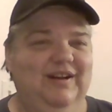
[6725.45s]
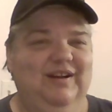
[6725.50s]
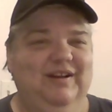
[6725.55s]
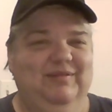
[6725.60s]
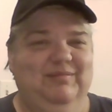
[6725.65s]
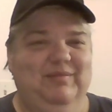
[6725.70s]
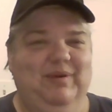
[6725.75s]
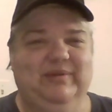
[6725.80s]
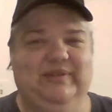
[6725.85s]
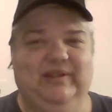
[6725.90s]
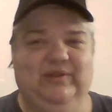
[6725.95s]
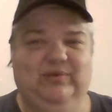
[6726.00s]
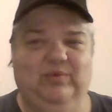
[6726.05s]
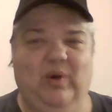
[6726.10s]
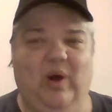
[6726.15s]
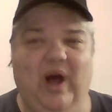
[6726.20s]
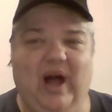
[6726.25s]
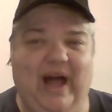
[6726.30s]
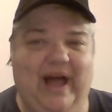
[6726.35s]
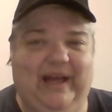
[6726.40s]
Mom says,
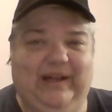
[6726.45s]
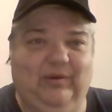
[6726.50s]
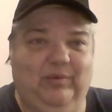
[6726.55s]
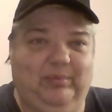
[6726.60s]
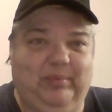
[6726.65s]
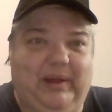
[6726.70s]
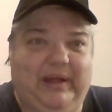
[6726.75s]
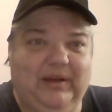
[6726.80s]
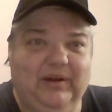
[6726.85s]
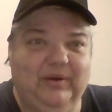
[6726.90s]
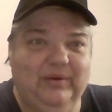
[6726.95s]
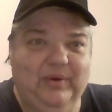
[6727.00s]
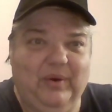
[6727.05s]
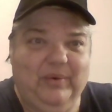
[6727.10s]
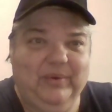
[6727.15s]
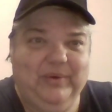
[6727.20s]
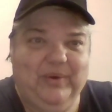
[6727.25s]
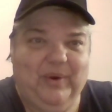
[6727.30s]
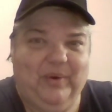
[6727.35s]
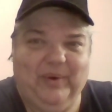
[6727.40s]
well, I don't plan on
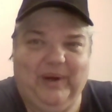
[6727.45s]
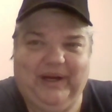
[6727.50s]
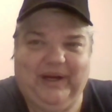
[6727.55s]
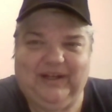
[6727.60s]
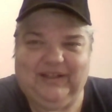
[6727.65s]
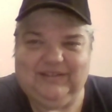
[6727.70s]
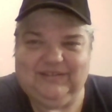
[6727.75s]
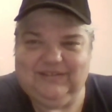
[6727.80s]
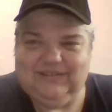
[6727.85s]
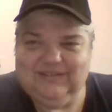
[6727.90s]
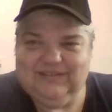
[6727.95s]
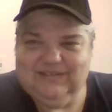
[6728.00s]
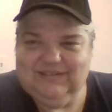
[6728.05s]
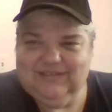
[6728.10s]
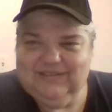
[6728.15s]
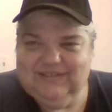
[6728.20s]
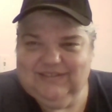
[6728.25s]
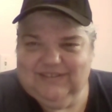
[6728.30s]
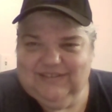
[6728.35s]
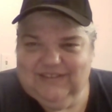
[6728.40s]
going nowhere.
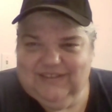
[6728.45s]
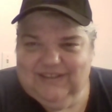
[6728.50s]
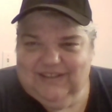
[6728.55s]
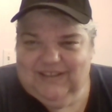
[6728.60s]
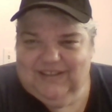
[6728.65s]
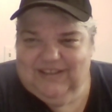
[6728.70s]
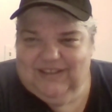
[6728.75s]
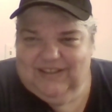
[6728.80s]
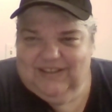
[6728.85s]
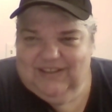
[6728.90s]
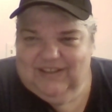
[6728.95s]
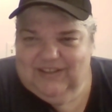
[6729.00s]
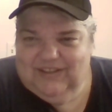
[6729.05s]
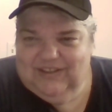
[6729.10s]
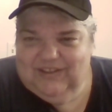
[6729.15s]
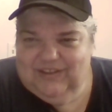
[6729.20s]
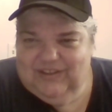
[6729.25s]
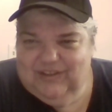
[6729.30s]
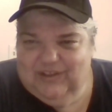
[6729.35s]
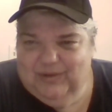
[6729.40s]

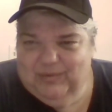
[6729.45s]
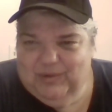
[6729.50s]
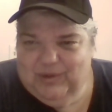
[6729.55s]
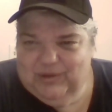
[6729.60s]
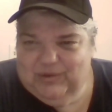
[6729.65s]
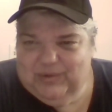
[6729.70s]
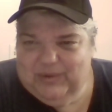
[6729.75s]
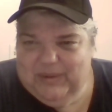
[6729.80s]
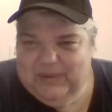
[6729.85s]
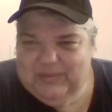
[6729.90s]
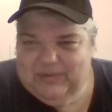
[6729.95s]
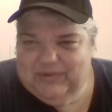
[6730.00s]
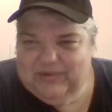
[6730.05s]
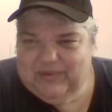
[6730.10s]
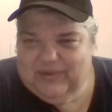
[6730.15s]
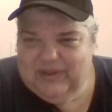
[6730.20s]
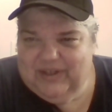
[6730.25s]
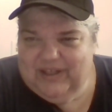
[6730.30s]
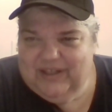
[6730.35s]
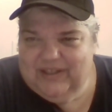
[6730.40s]
No more trips
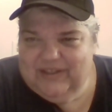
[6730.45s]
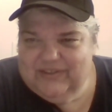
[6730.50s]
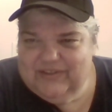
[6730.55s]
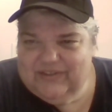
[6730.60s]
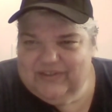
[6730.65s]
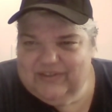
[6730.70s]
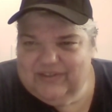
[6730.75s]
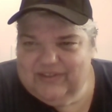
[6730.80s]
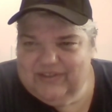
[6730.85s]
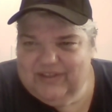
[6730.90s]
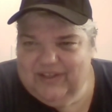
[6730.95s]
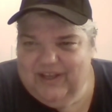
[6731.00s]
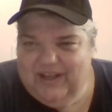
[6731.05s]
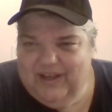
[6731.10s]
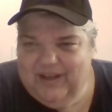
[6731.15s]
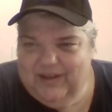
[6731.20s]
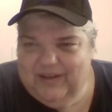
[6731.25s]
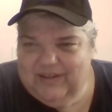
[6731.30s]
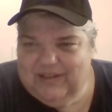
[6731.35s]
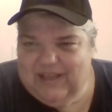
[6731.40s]
for us.
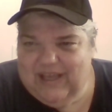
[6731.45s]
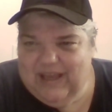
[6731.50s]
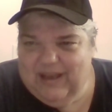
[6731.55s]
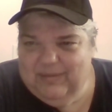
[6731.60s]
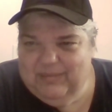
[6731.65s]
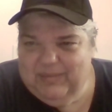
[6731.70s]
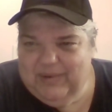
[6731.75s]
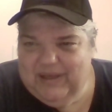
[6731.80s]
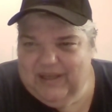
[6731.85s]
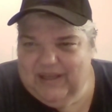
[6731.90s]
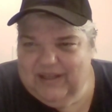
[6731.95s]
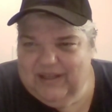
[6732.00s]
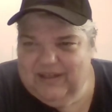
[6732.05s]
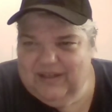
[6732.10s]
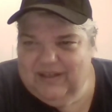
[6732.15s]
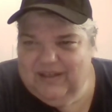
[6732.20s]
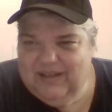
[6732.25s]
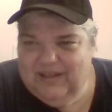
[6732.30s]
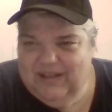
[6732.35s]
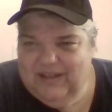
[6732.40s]
Camping in
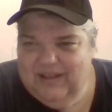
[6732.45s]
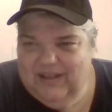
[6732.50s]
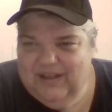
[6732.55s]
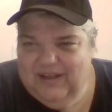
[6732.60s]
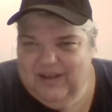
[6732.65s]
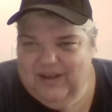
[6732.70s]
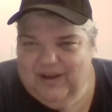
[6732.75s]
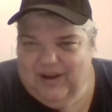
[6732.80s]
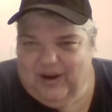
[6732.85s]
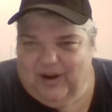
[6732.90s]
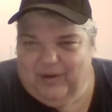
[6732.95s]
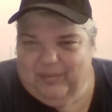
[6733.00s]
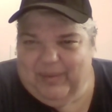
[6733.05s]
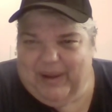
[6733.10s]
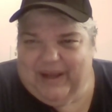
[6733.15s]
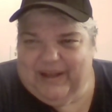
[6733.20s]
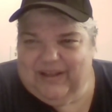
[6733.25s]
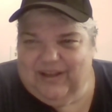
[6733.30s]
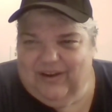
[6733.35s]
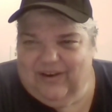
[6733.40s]
our
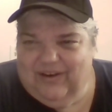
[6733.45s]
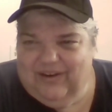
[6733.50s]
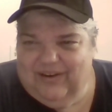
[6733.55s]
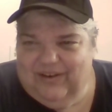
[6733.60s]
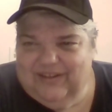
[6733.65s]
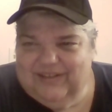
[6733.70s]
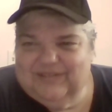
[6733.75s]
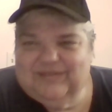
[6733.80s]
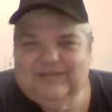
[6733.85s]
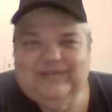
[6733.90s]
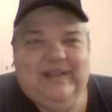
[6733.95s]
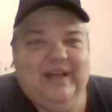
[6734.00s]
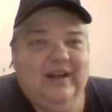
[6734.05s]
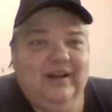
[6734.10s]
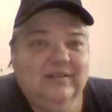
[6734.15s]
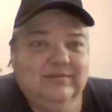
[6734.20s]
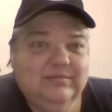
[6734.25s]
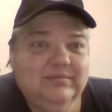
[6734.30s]
backyard. Yeah.